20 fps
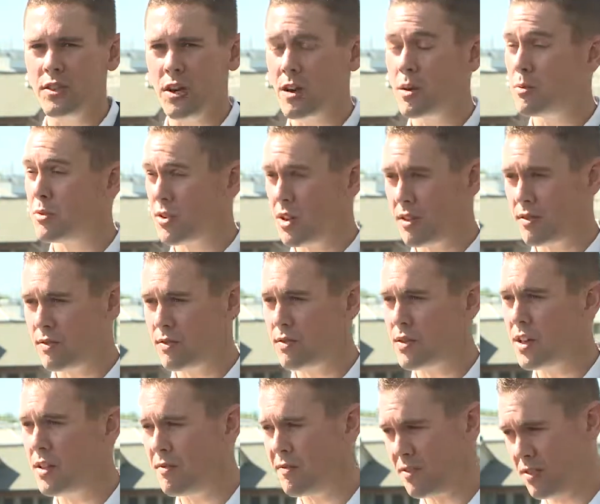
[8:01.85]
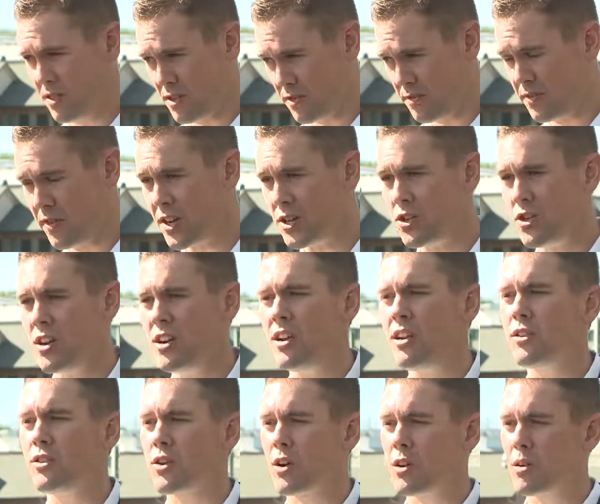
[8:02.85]
terms of in the vision,
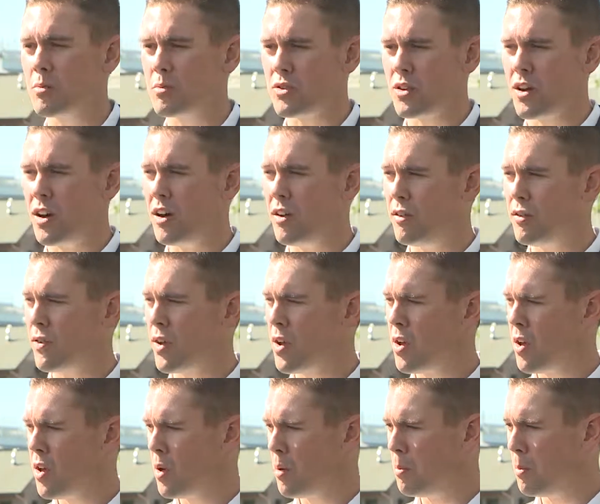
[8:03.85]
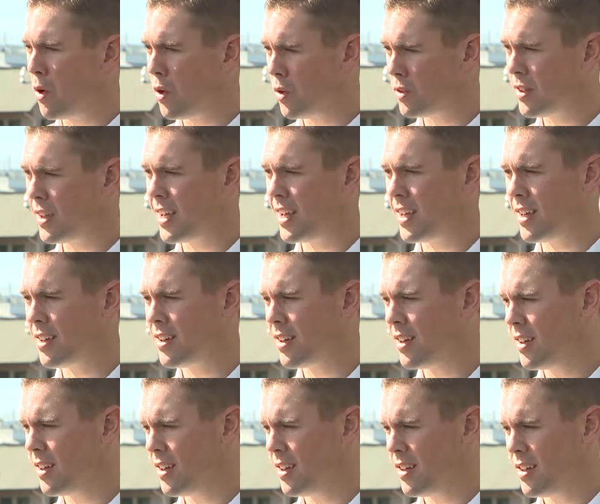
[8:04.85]
in terms of molding
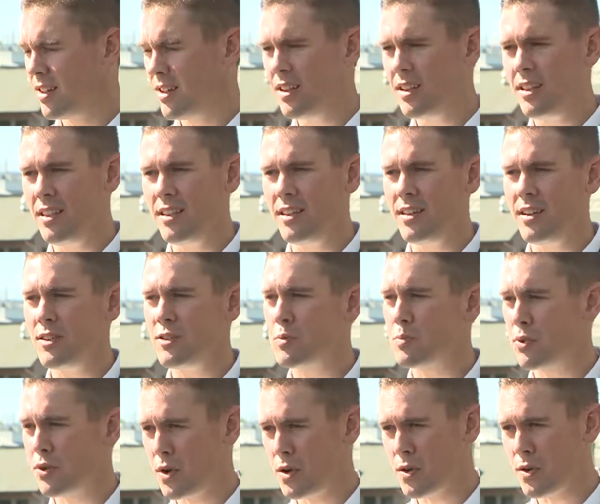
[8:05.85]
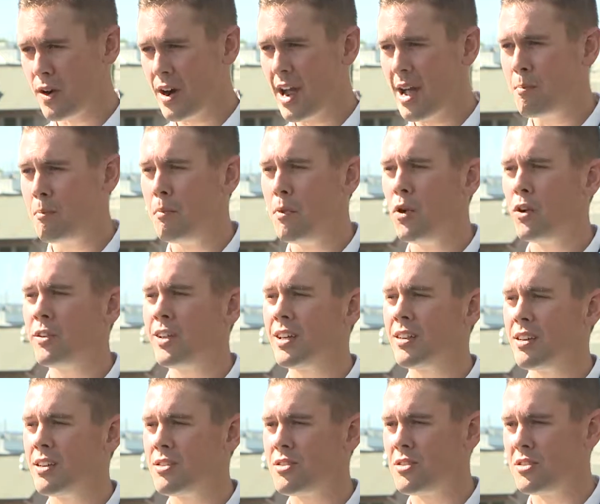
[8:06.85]
this program,
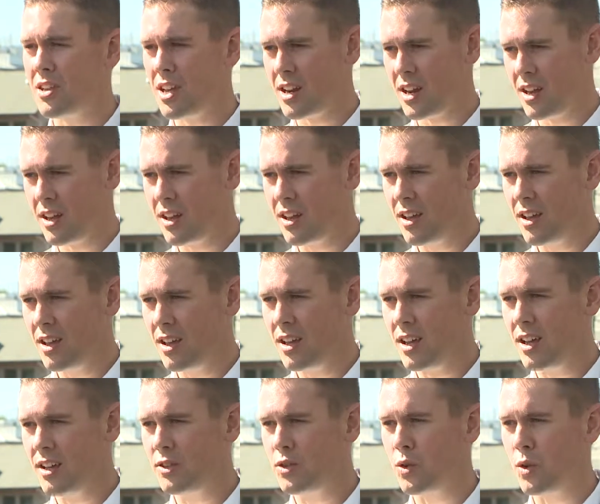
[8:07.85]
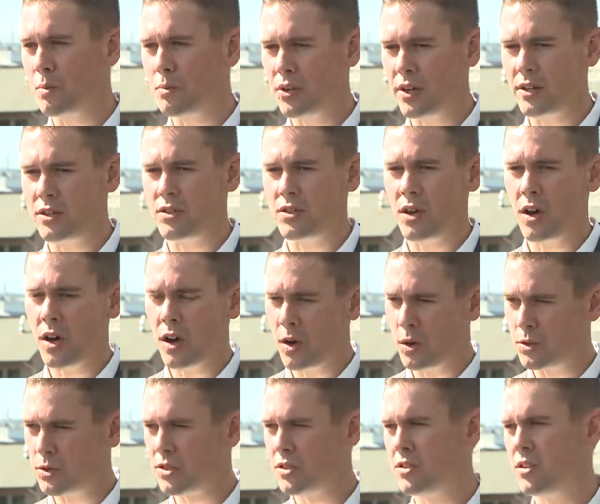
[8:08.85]
molding this city into a place to
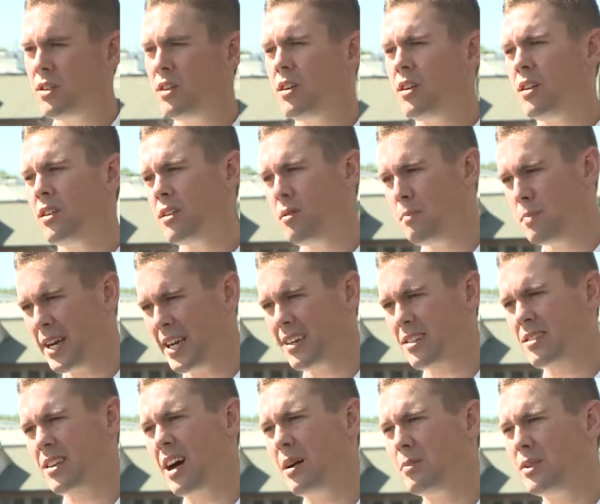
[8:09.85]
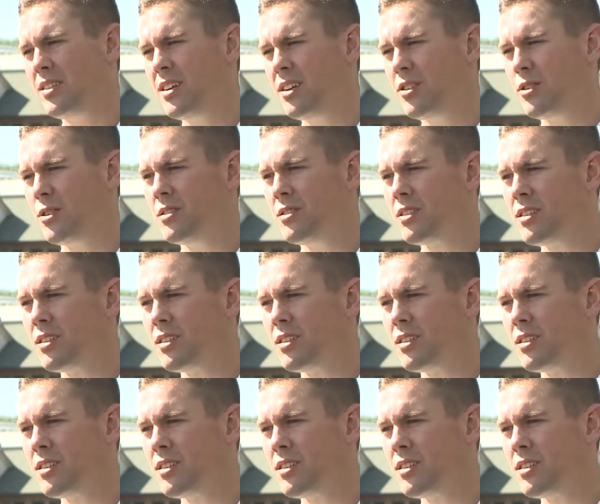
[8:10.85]
host the biggest competitions?